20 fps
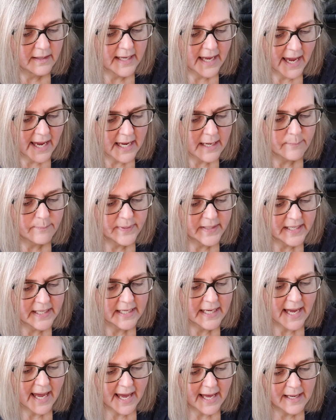
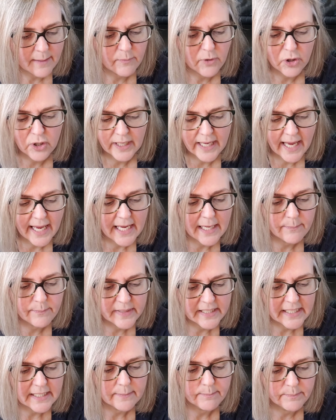KPM or
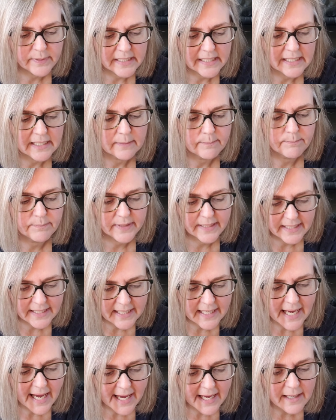
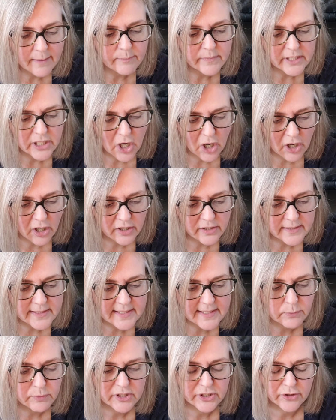KPPPM
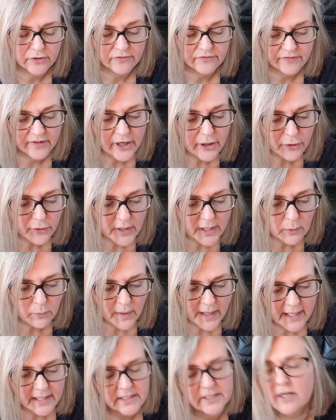yarns, which are fingering
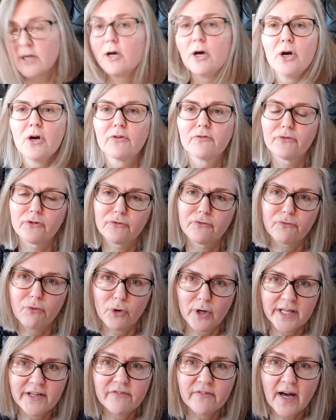weight, for
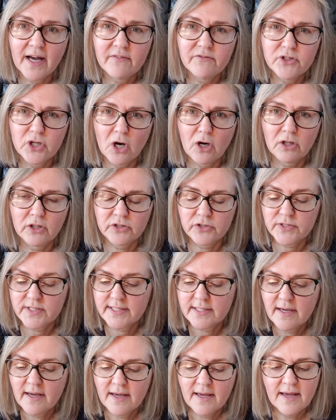
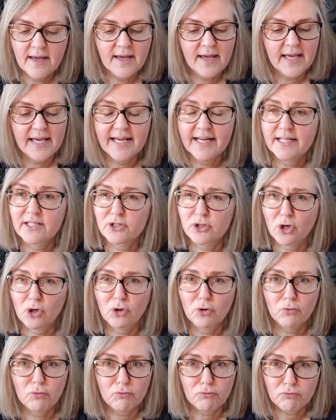$45. It is a
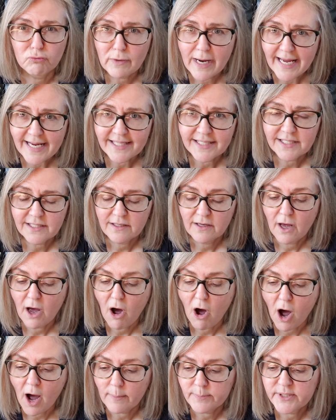great
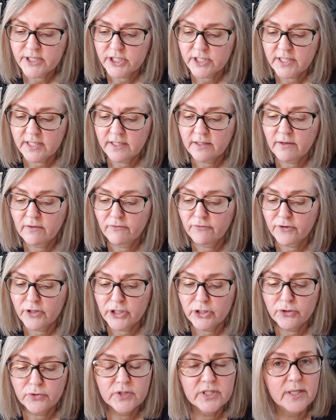option for
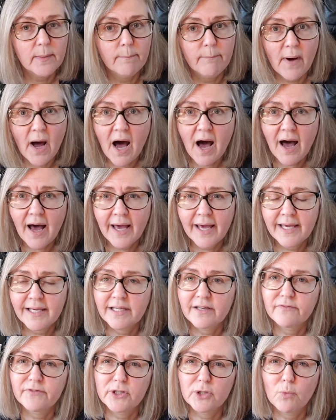you to buy
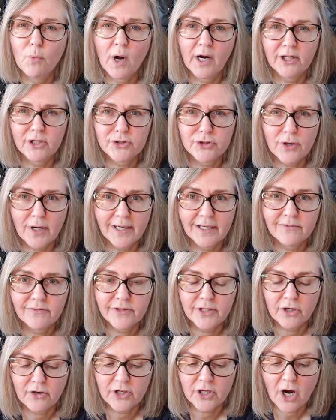if you want to try out
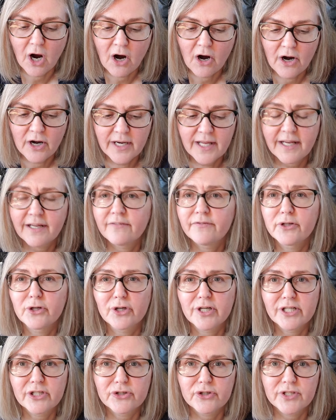their yarn and if
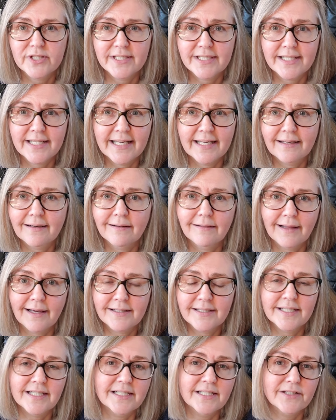you're interested in
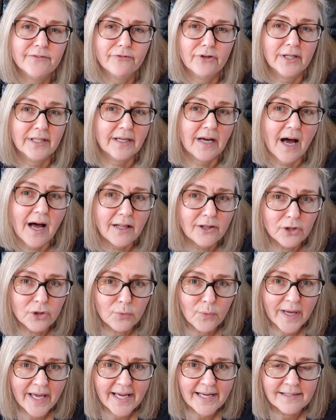collecting different
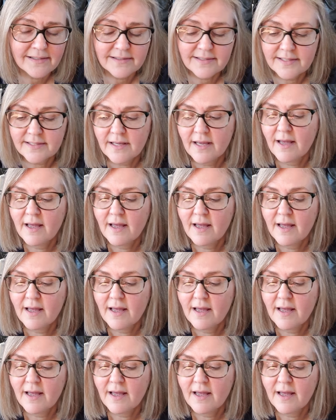colorways.